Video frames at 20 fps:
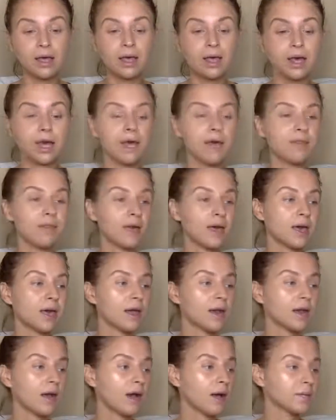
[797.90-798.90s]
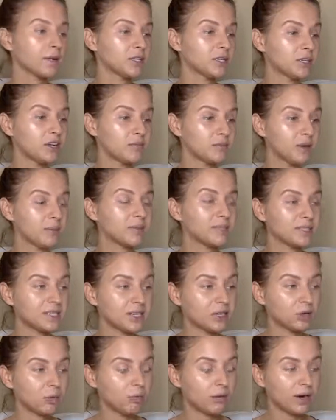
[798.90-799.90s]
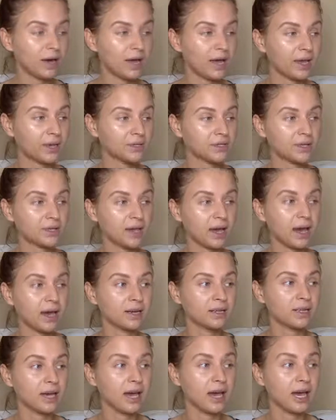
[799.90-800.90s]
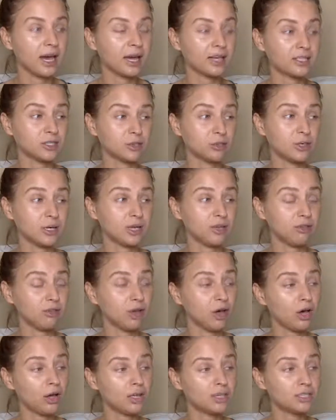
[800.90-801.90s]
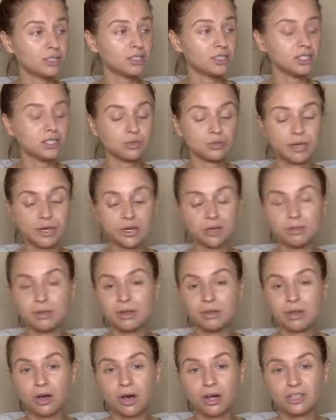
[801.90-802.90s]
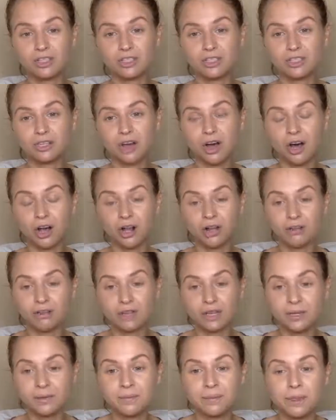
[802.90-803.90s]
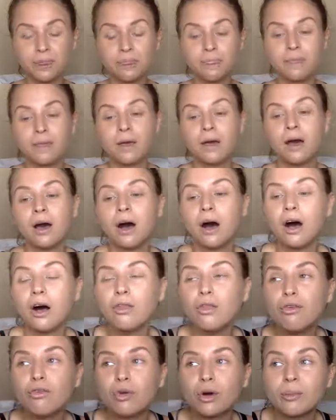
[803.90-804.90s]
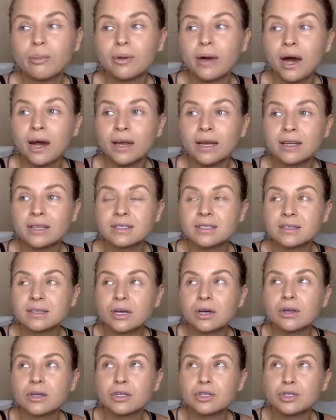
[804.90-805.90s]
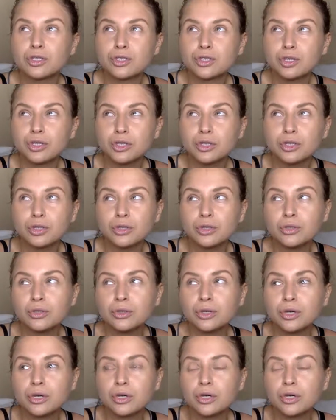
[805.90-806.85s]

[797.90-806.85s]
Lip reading: And then I do have my mosquito brand that it's just ready to be launched. All the 4 products. Now there's two.